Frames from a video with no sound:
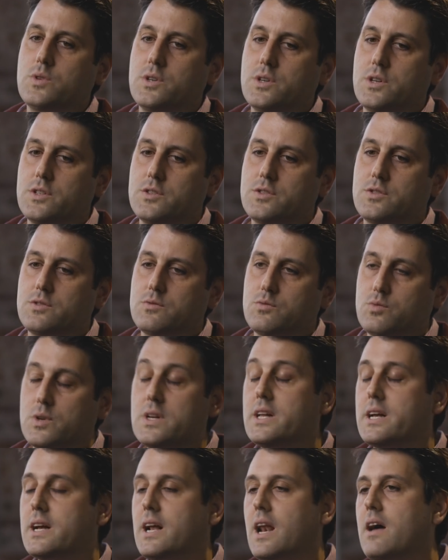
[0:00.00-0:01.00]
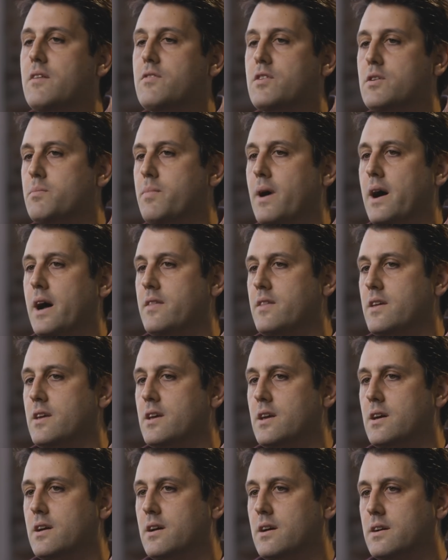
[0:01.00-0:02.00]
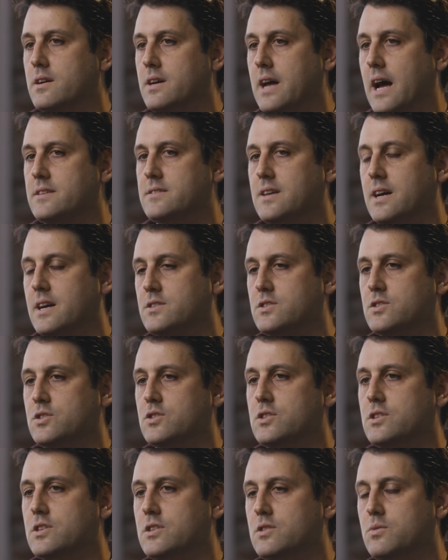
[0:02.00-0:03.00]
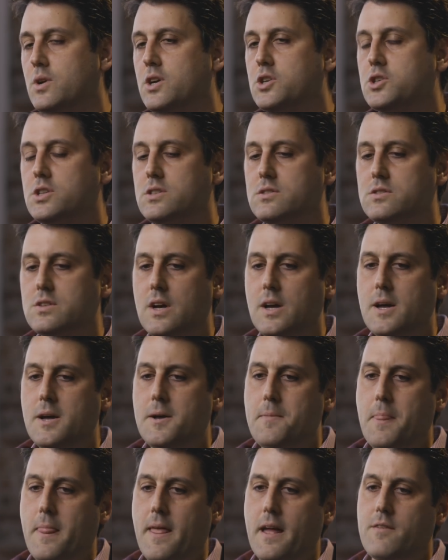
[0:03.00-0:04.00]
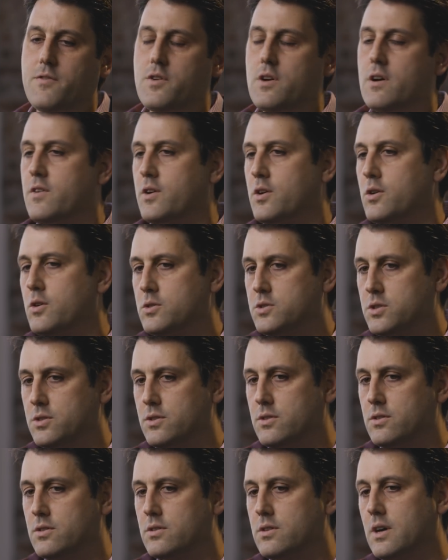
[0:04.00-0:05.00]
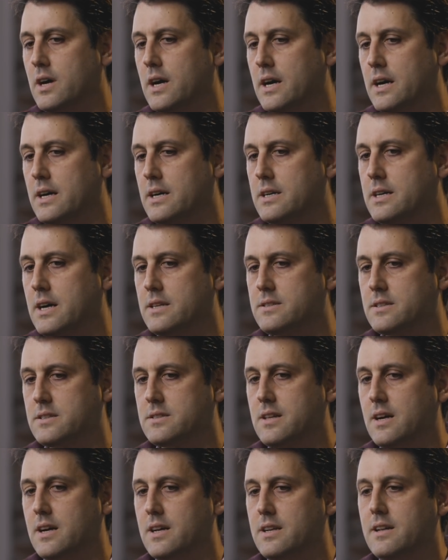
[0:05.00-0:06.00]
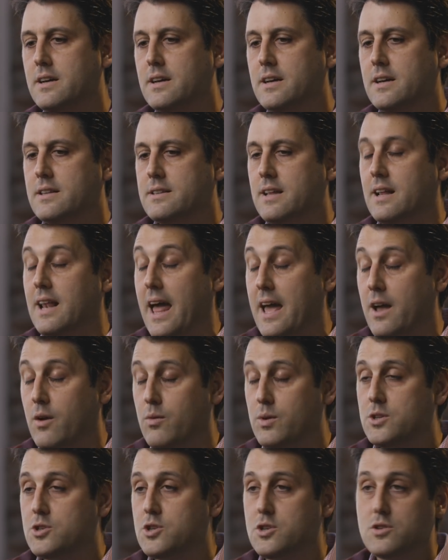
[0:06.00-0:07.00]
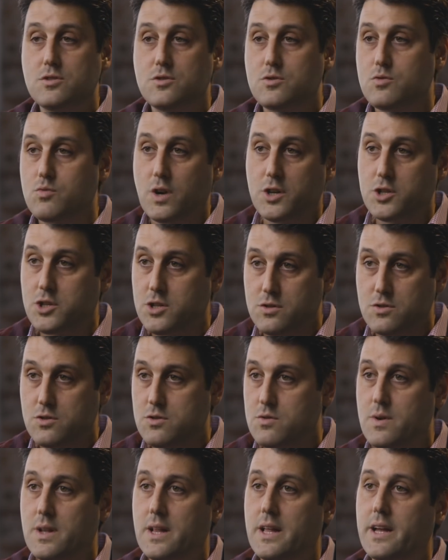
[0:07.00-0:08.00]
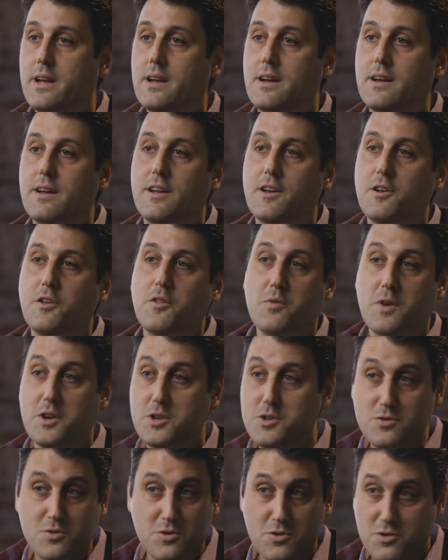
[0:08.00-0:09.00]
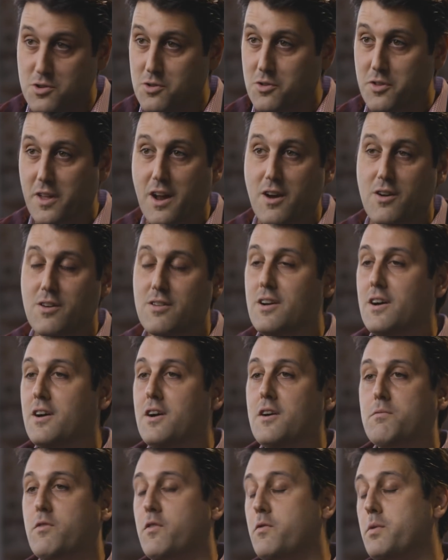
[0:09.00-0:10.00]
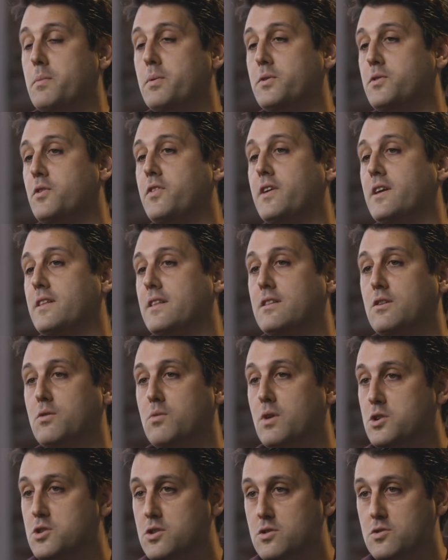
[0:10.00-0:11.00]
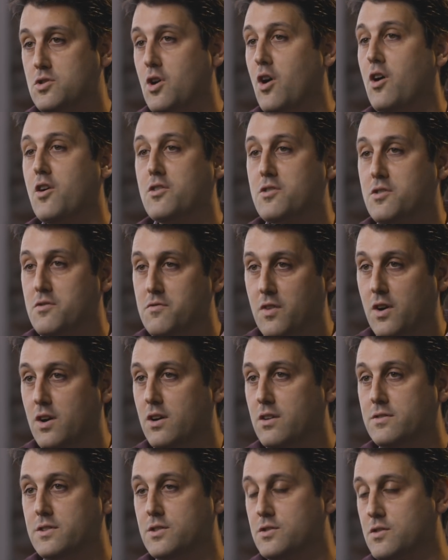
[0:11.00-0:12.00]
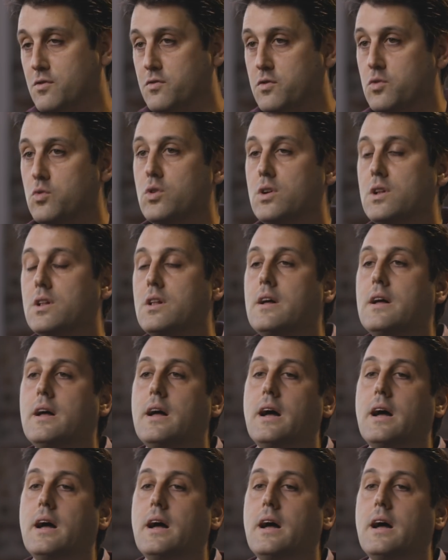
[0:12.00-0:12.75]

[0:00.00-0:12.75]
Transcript: was really clever by the Kazakhs and the Russians. And if you ever go to Kazakhstan, the language is Russian Cyrillic. You know, the Russians are still there. For people to think that the Russians aren't involved is a fool.